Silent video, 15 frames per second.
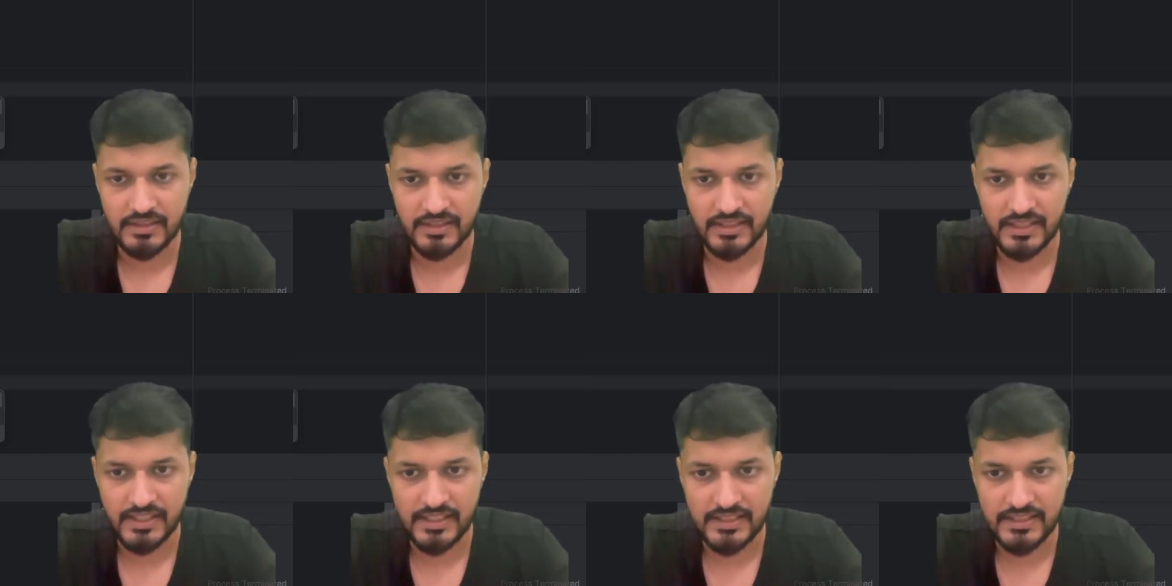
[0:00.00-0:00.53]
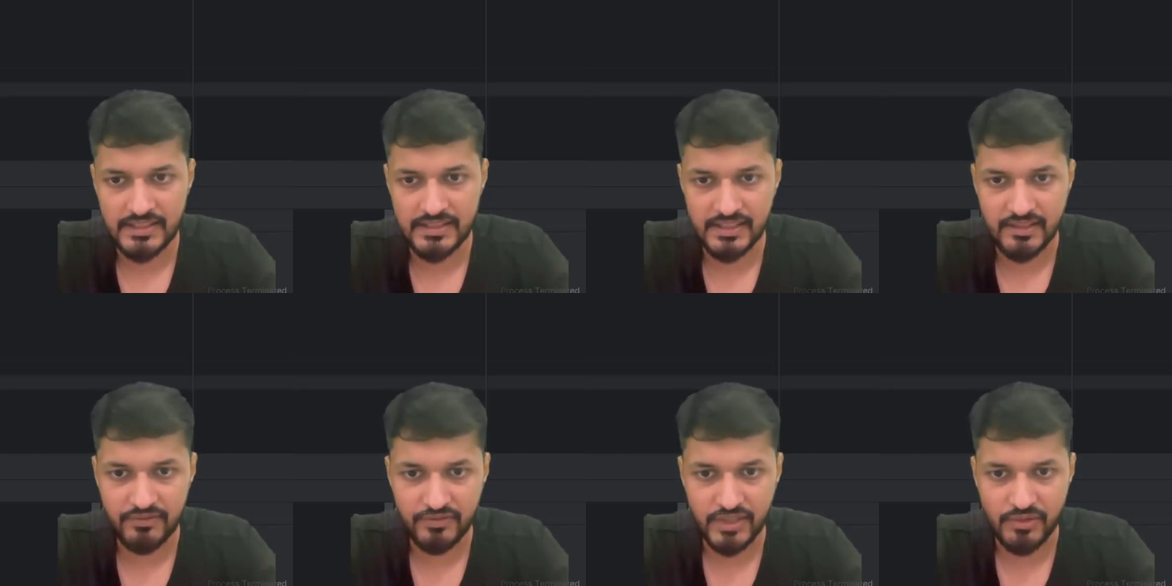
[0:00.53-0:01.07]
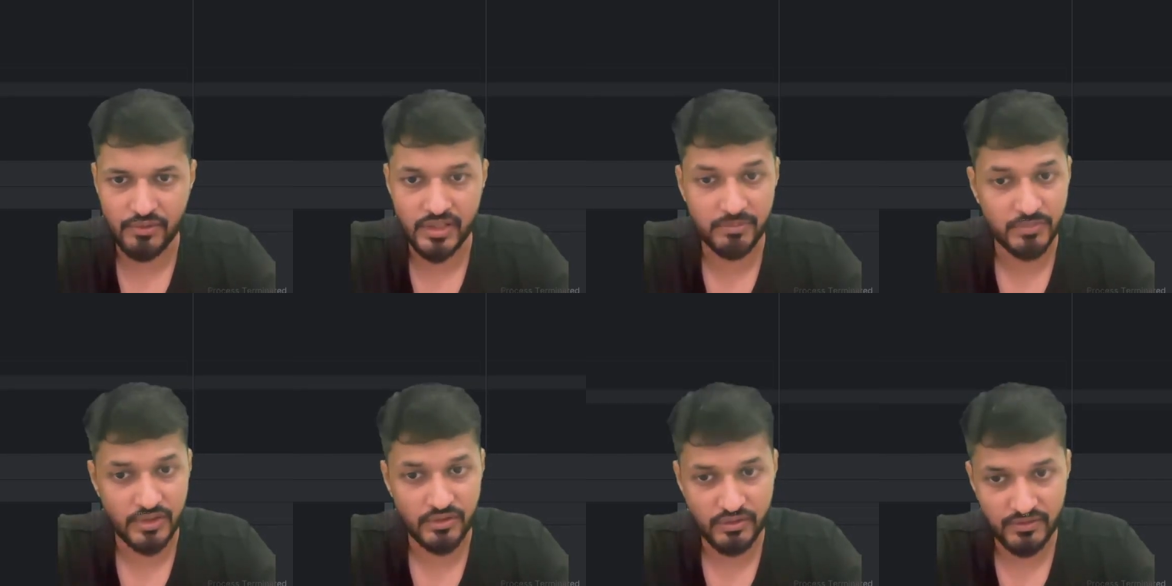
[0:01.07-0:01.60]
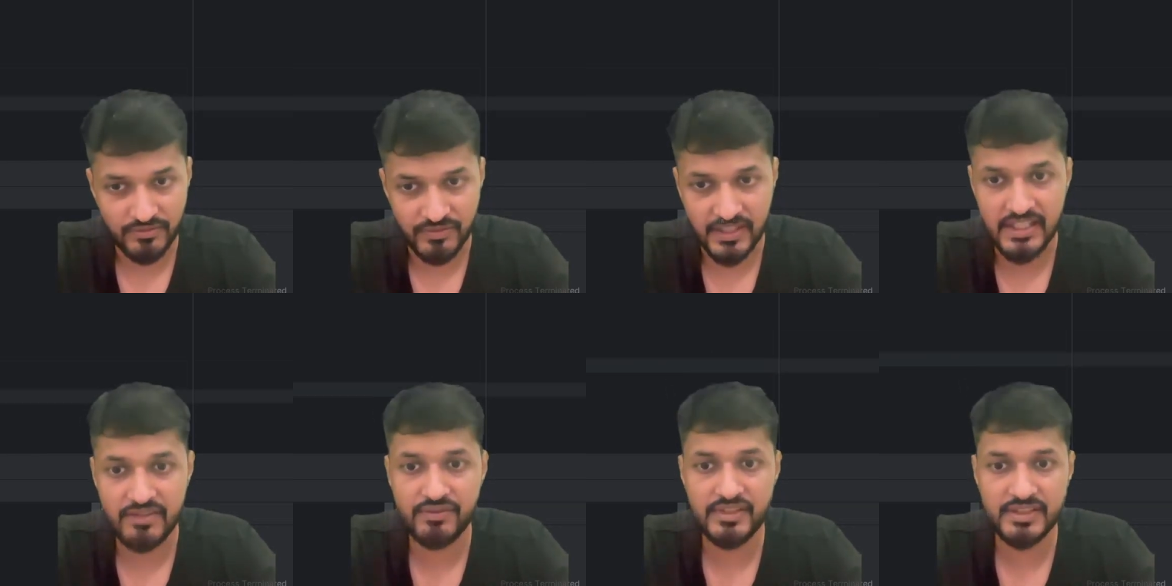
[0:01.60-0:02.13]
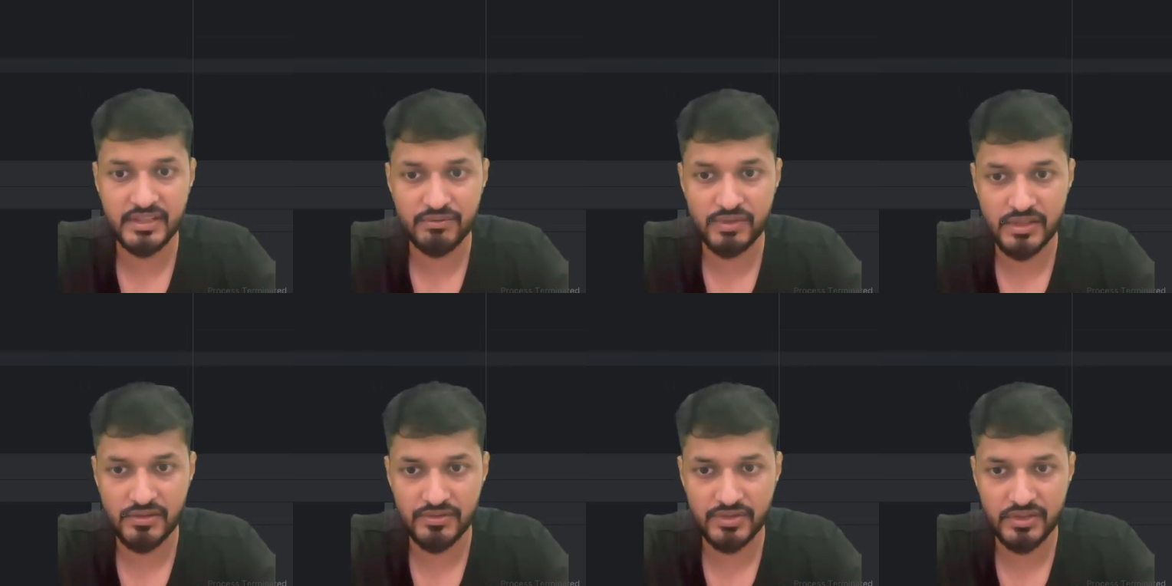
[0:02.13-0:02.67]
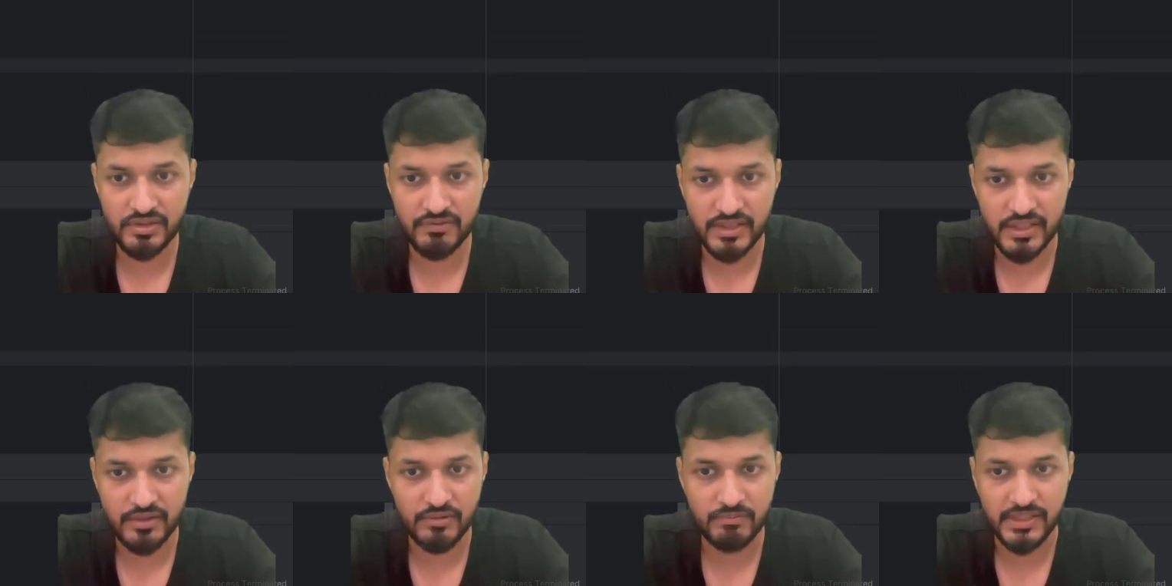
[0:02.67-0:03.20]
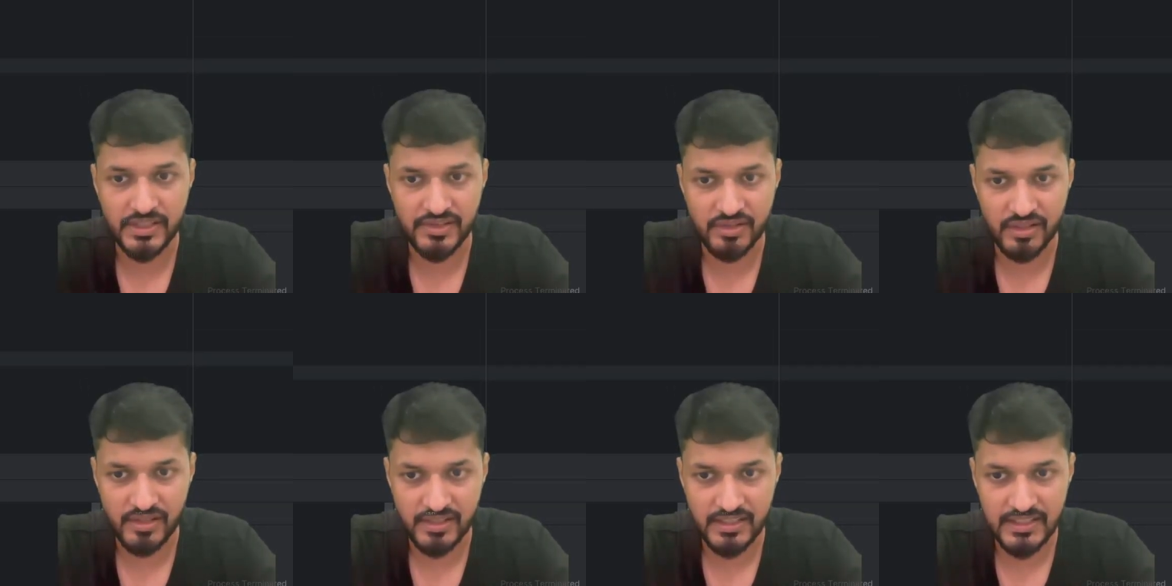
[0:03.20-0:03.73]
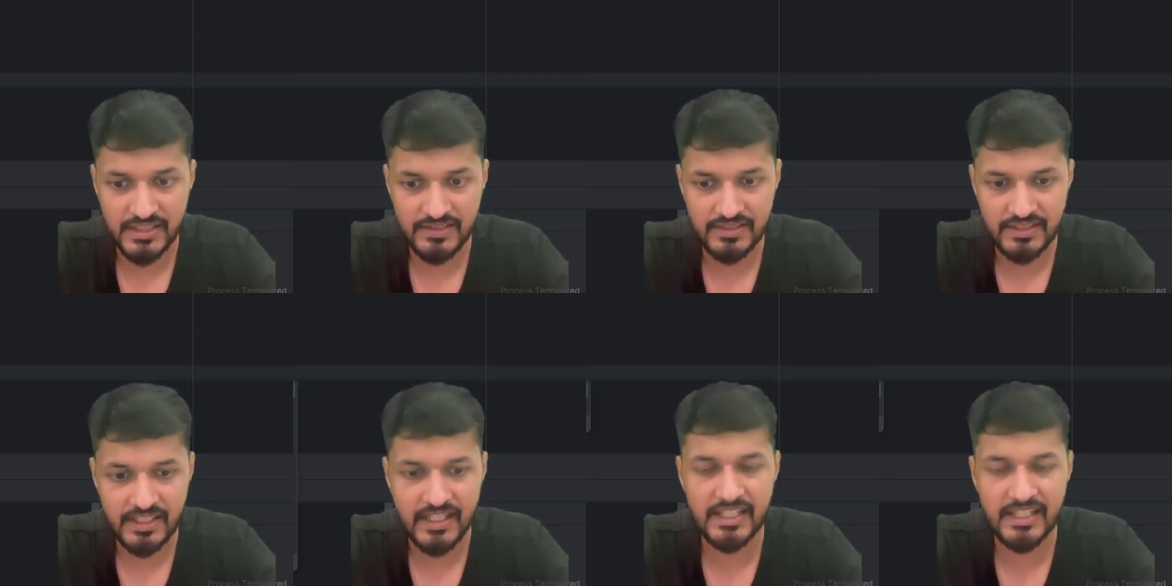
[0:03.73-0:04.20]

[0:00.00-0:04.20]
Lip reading: Else if counter modulo 5 is equal to 0, we'll do buzz dot release.